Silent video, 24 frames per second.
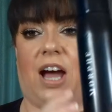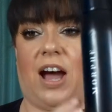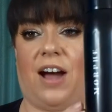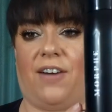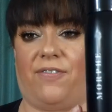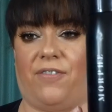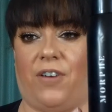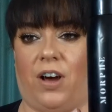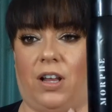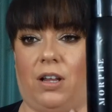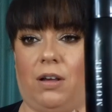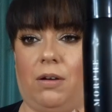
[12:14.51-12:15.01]
I
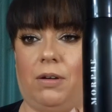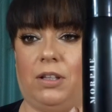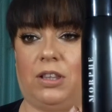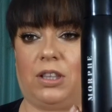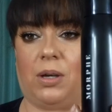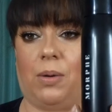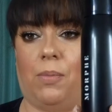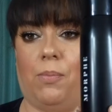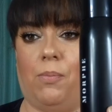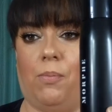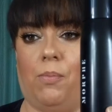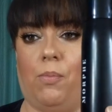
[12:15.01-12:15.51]
follow with the
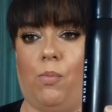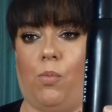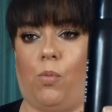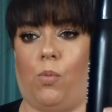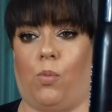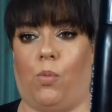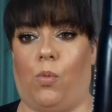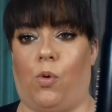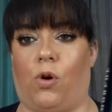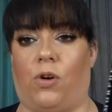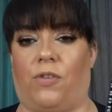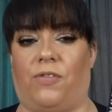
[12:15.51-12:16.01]

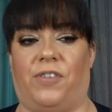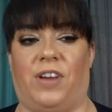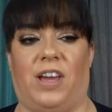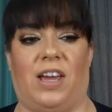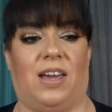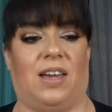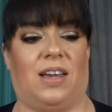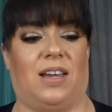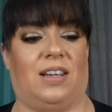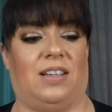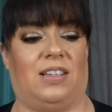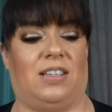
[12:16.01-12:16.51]

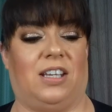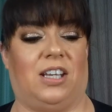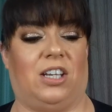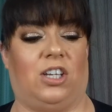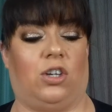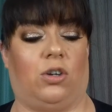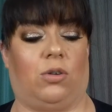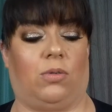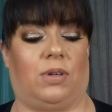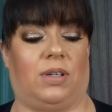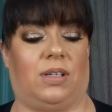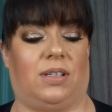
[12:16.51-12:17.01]
Morphe
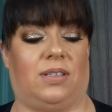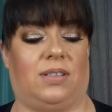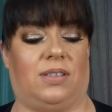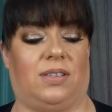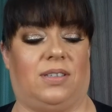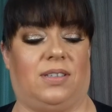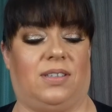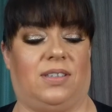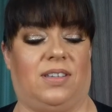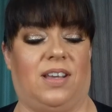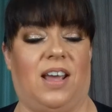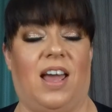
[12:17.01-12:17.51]

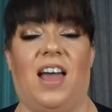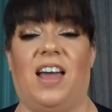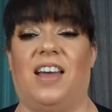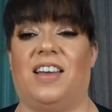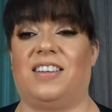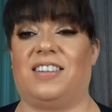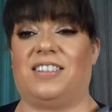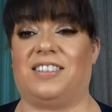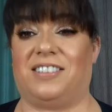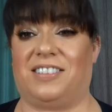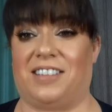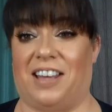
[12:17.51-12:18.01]
Continuous
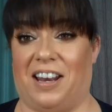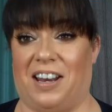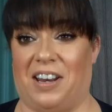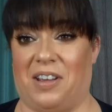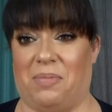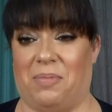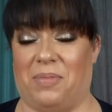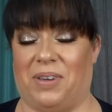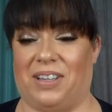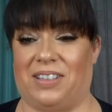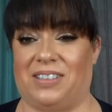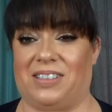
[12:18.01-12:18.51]

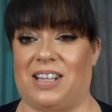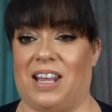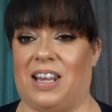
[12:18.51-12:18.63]
Setting Mist.